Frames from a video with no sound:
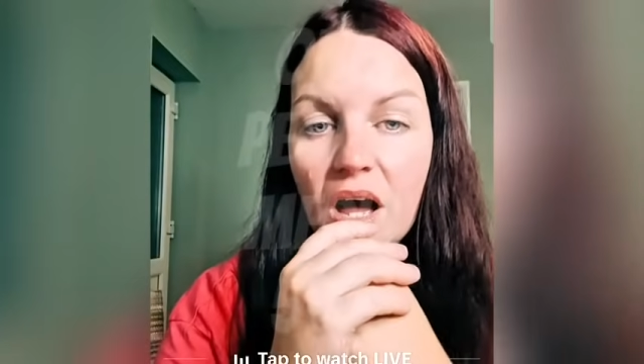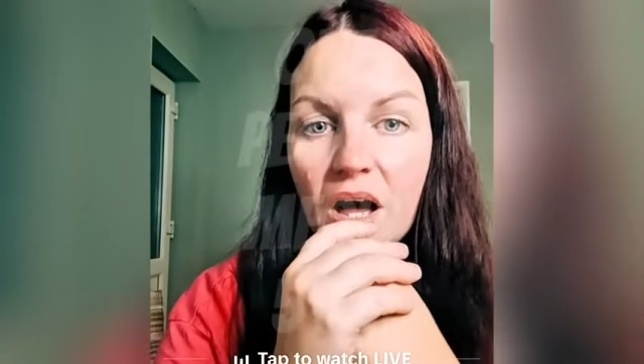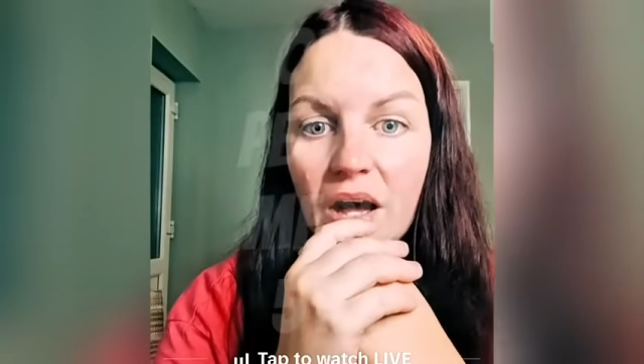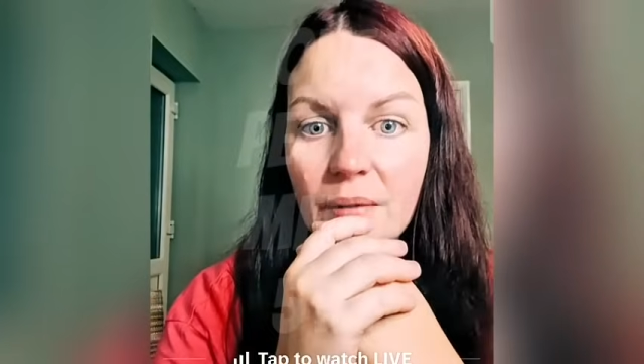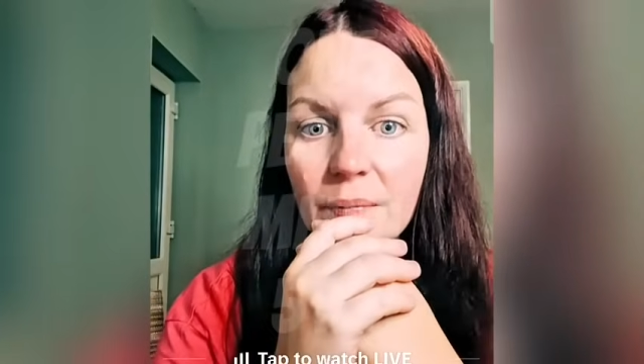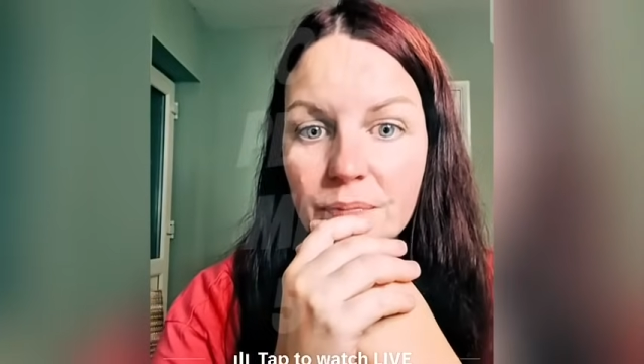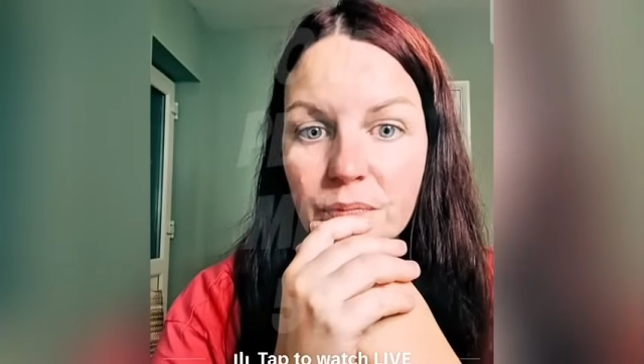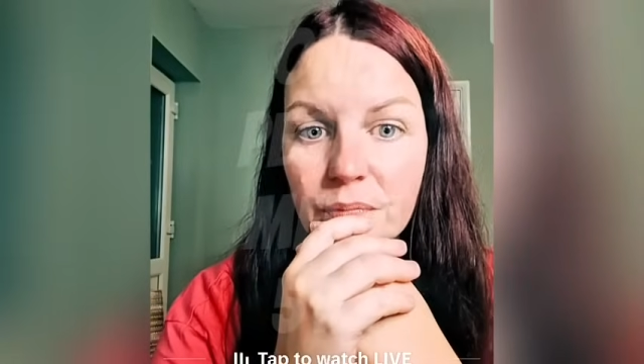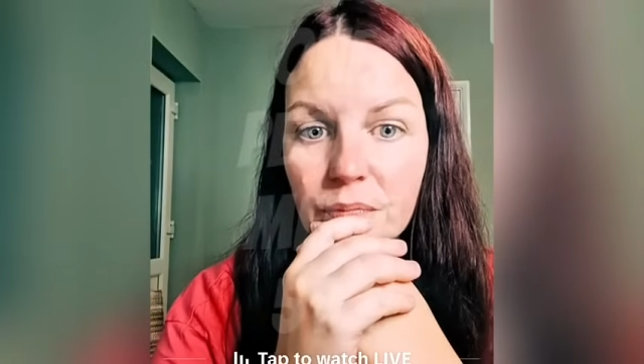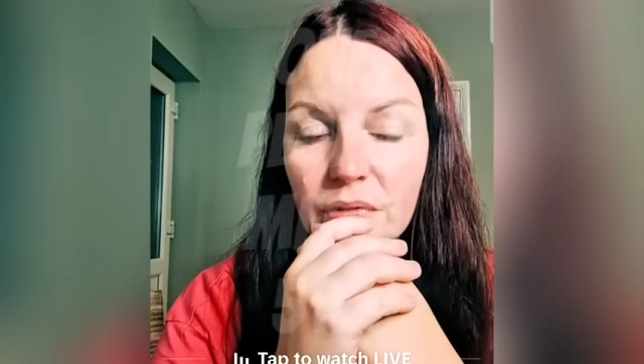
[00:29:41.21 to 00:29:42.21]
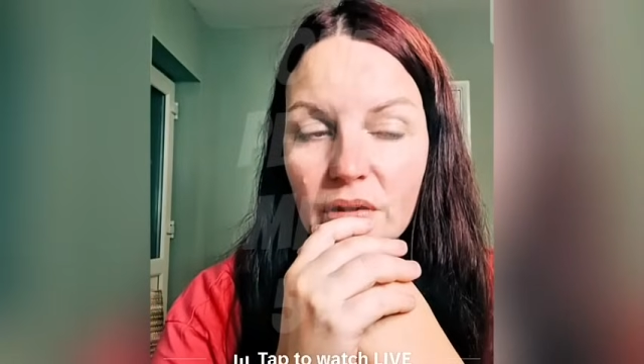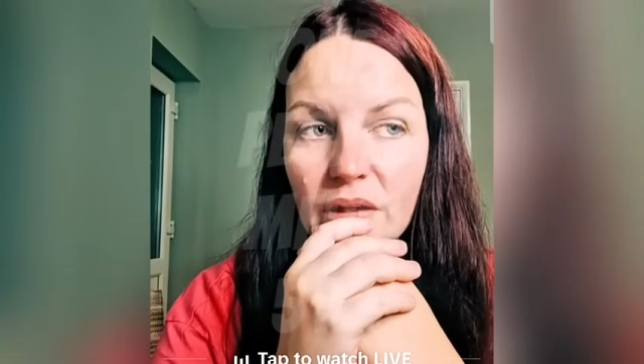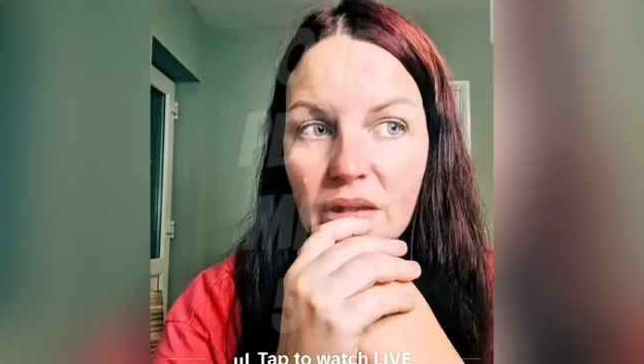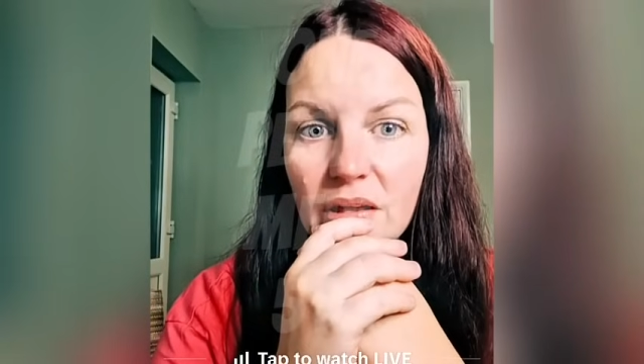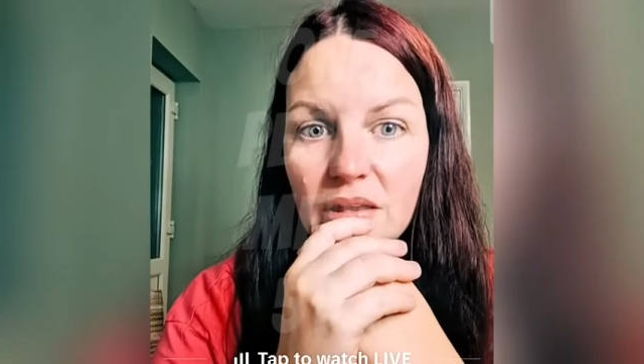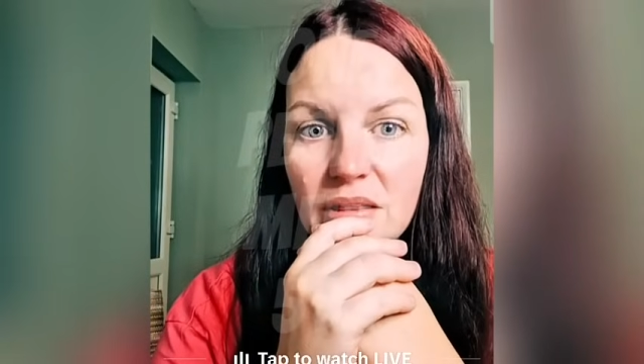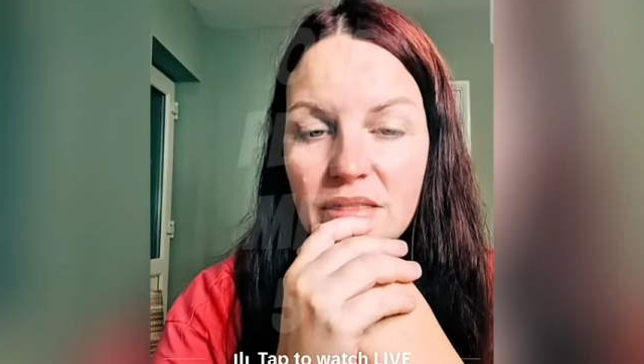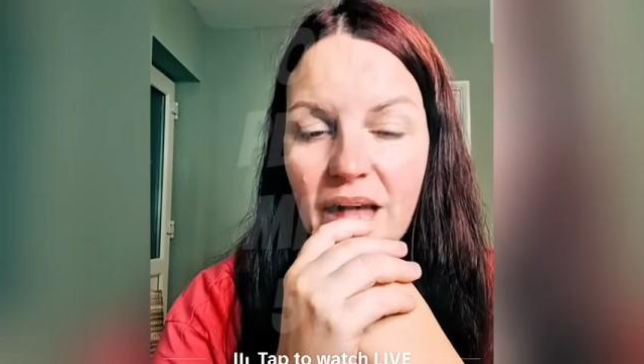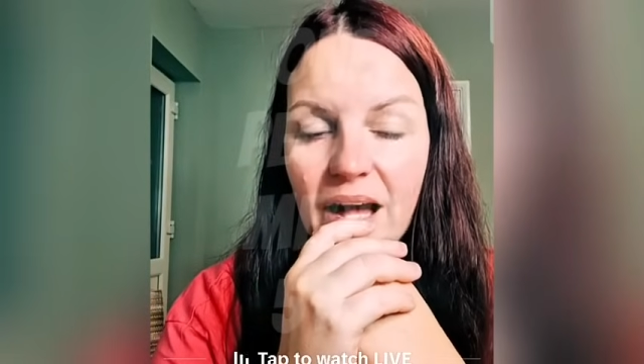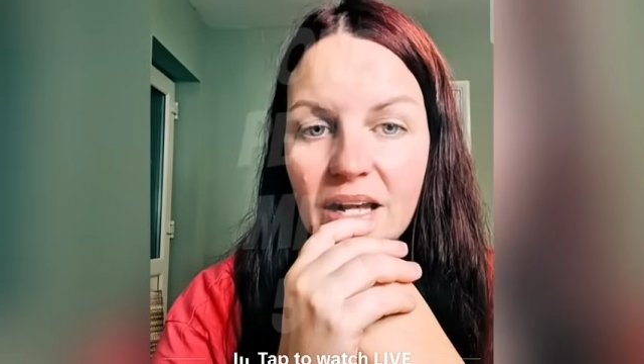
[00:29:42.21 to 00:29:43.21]

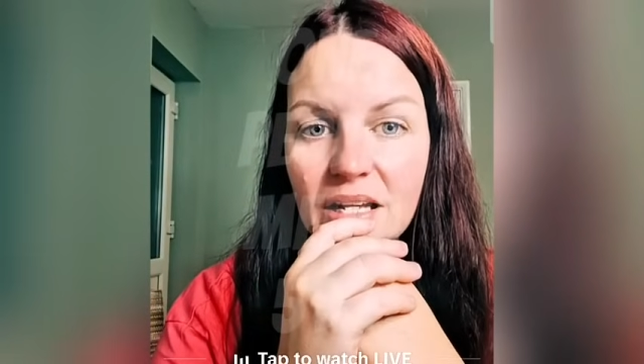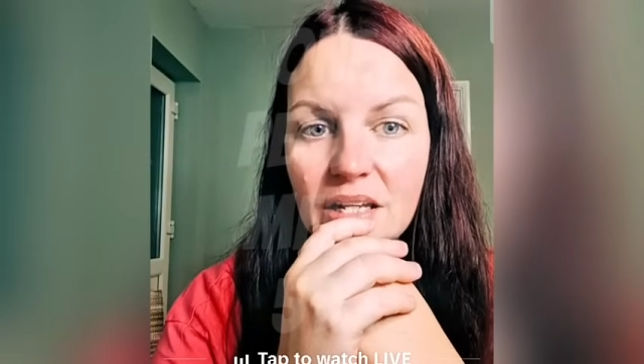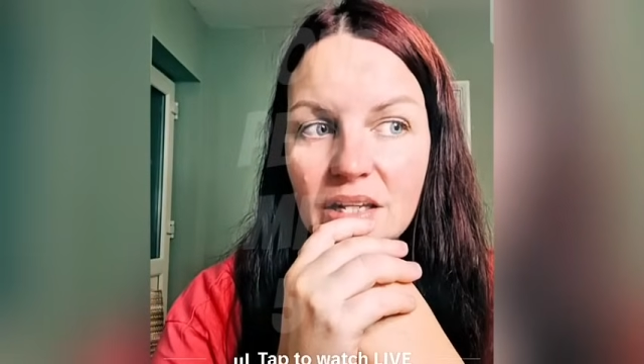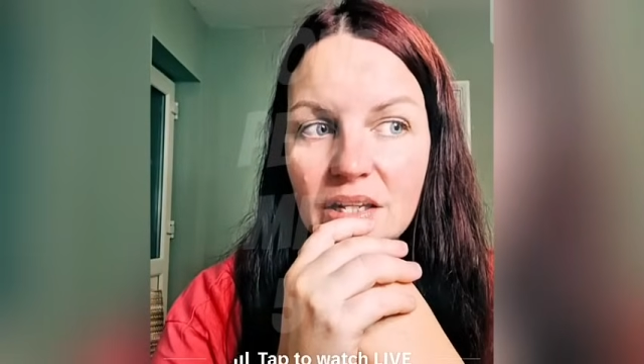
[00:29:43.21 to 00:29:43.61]
that,